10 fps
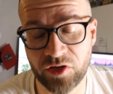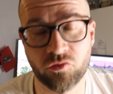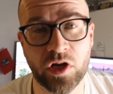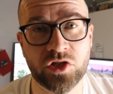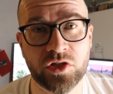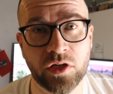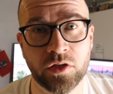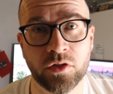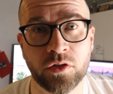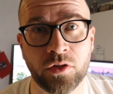in
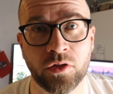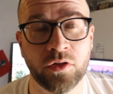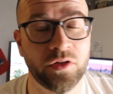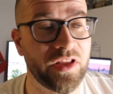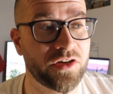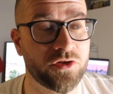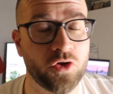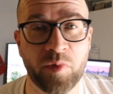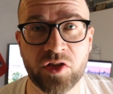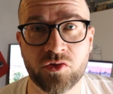Russia, there's
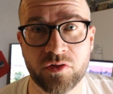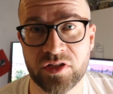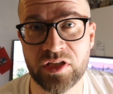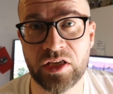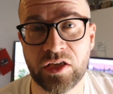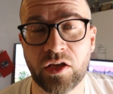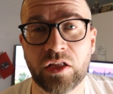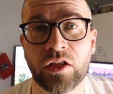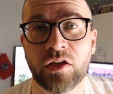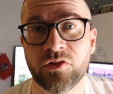so much to see
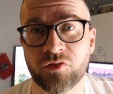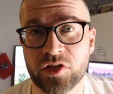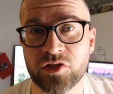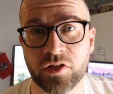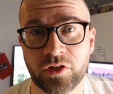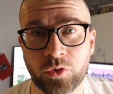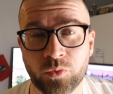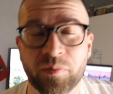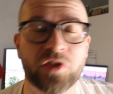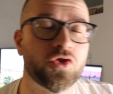in Russia
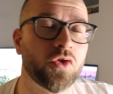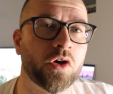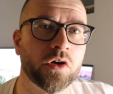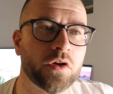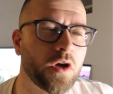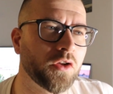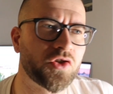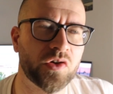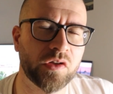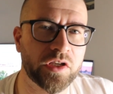alone. But sure,
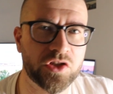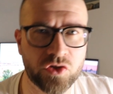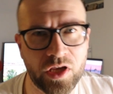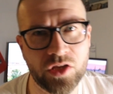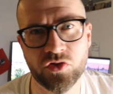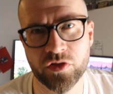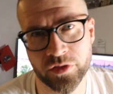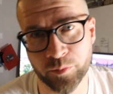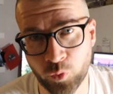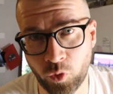cultural exchange,
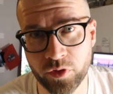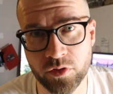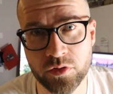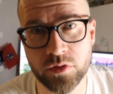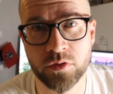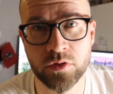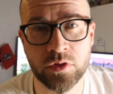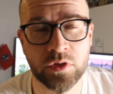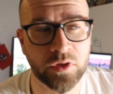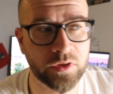it's important.
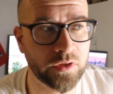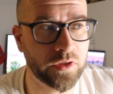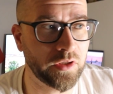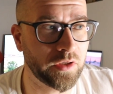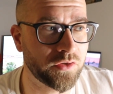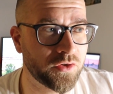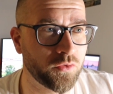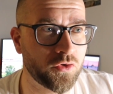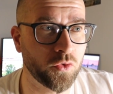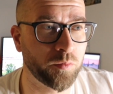And
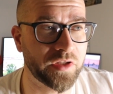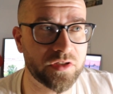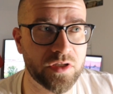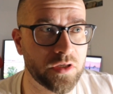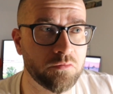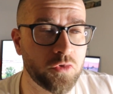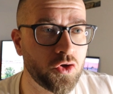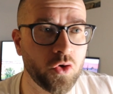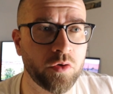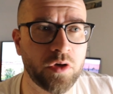so true. But
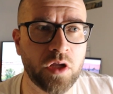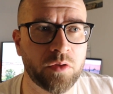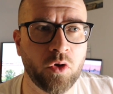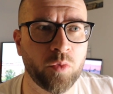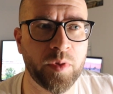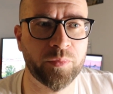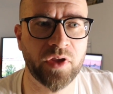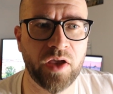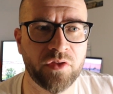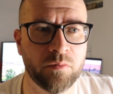sure, not all people
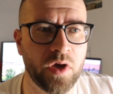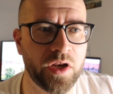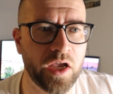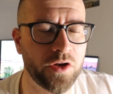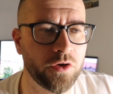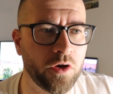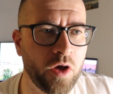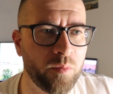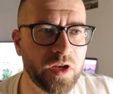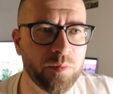have the money. I don't know
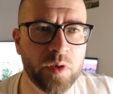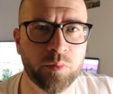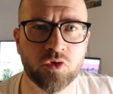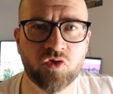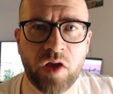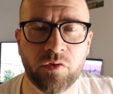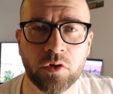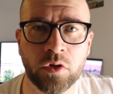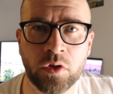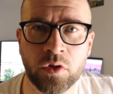how many people
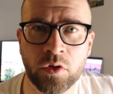travel